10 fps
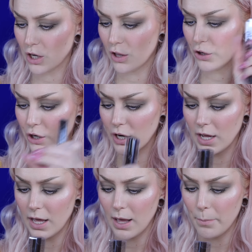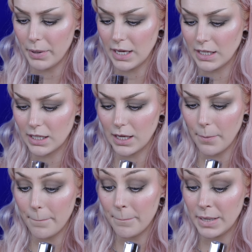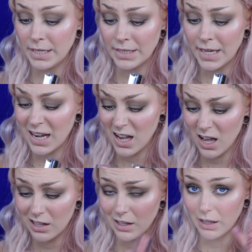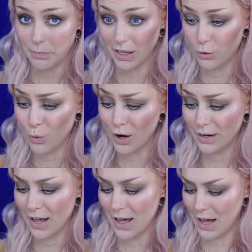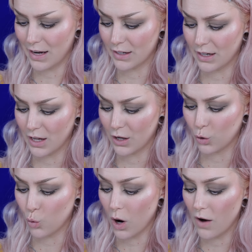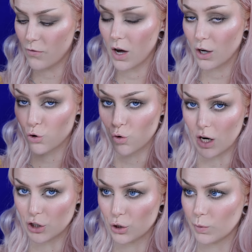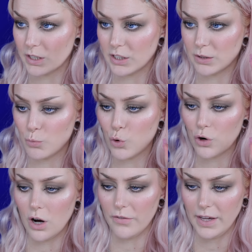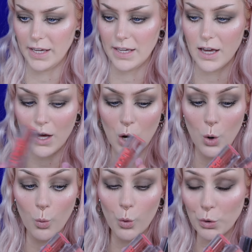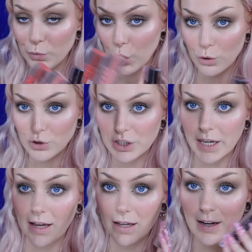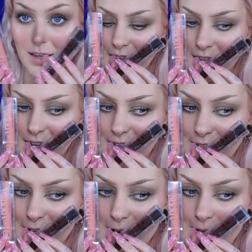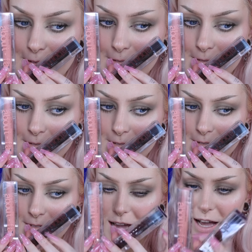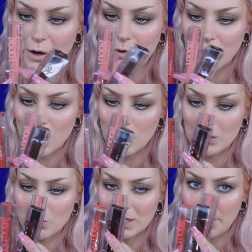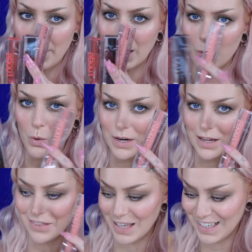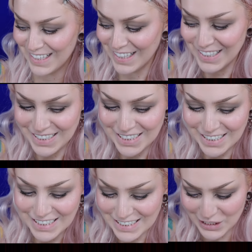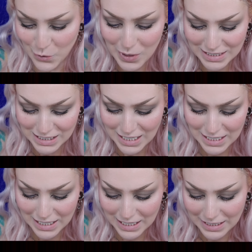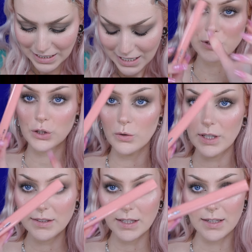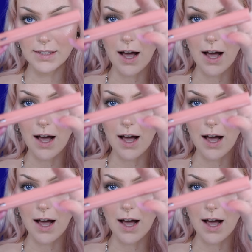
color, Pink Pina, a pink one, and Guava Crush, which is more of a warm tone shade. And... Uh I want to go in with the pink one, I think. So exciting. So this is